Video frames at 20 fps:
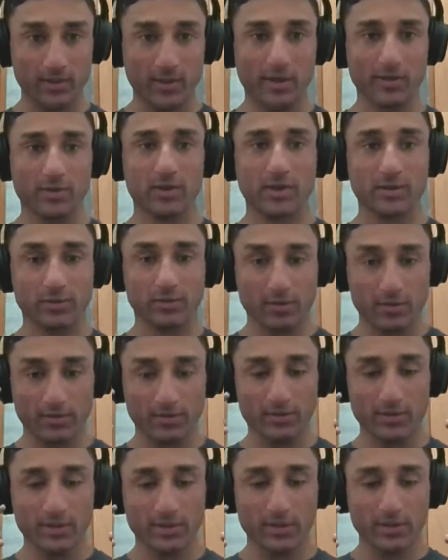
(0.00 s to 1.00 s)
we have a number
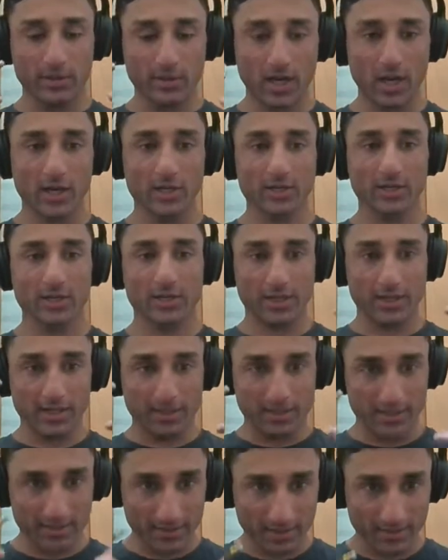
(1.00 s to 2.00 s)
of tasks and
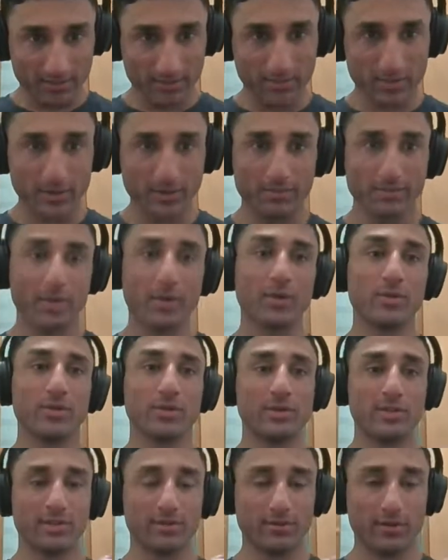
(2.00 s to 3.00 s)
there's
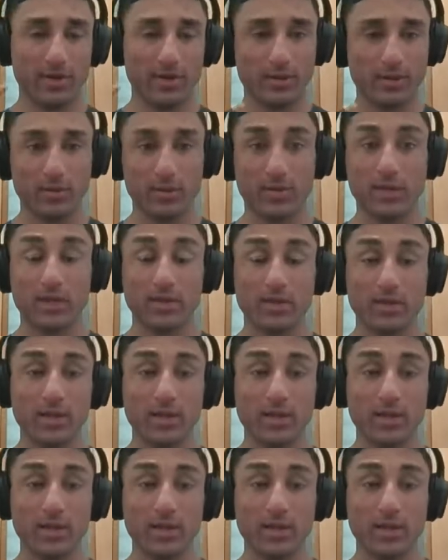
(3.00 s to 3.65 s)
sub-components right within